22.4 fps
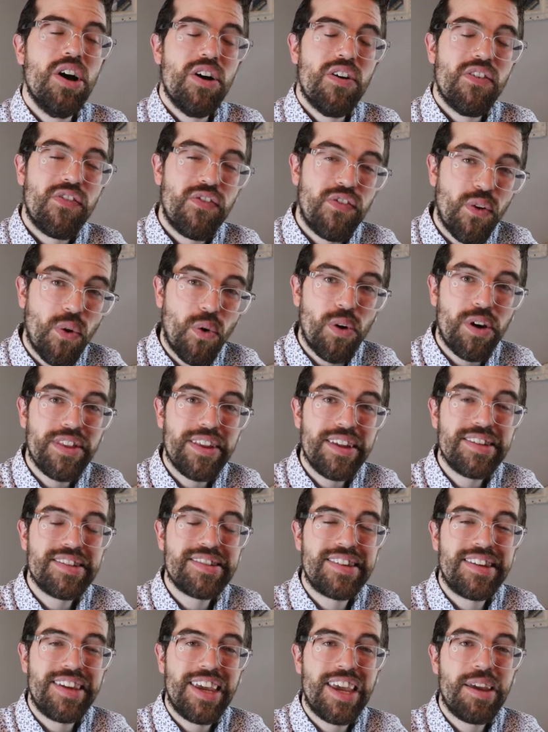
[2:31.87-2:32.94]
for
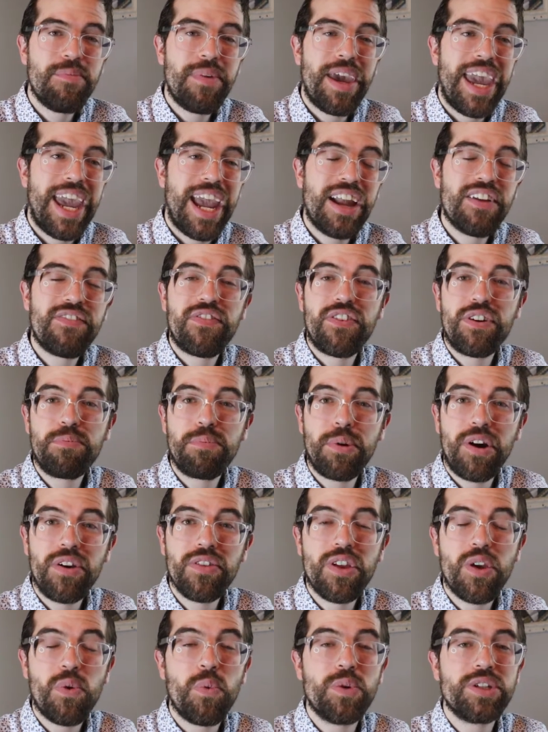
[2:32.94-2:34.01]
this team and for Burnley,